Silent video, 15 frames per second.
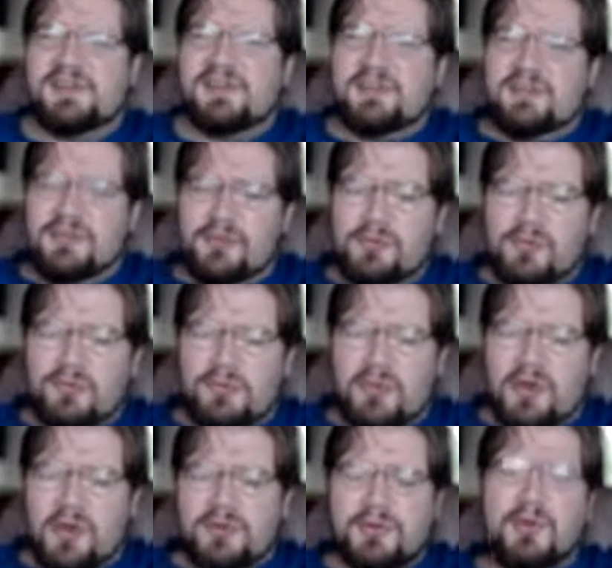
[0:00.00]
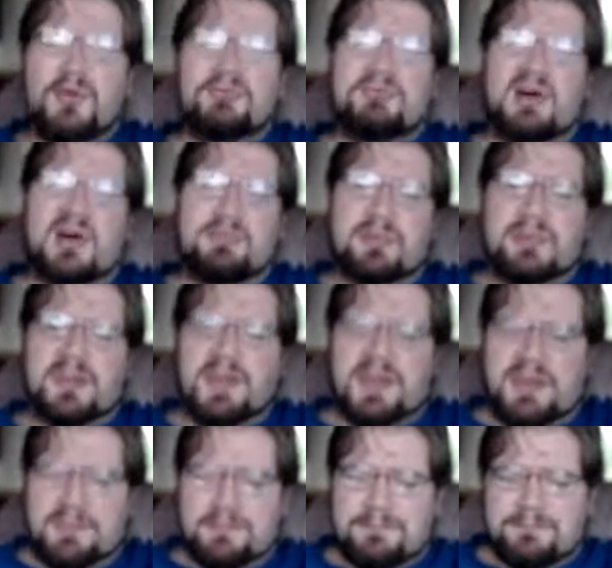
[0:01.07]
you've got
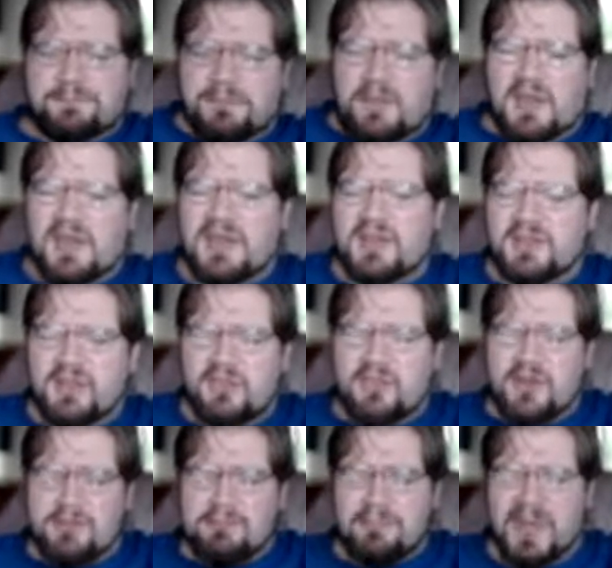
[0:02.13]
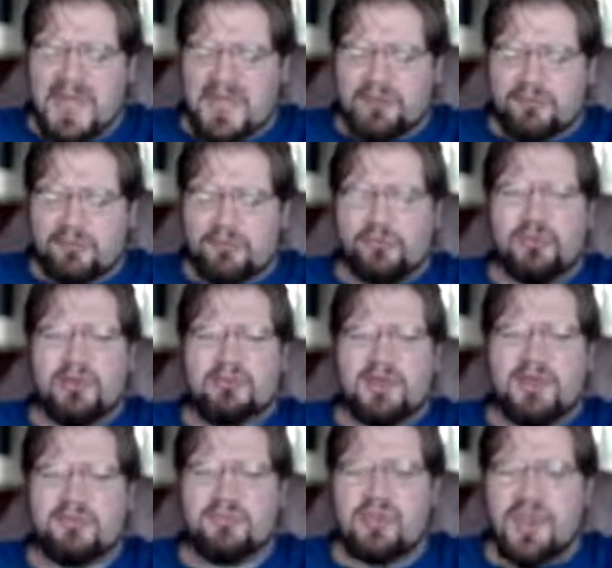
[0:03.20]
Obamacare. And it's not a panel so
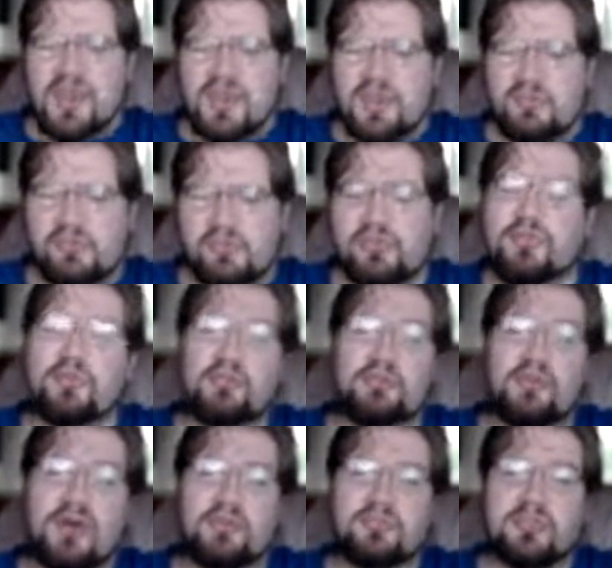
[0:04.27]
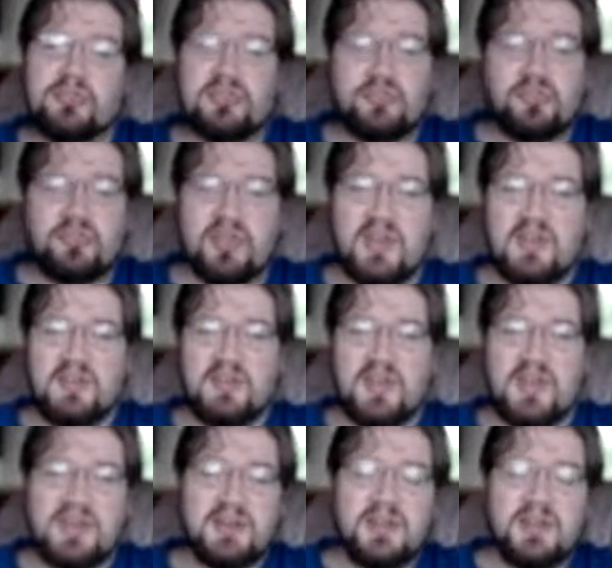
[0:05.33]
much as a single doctor can say that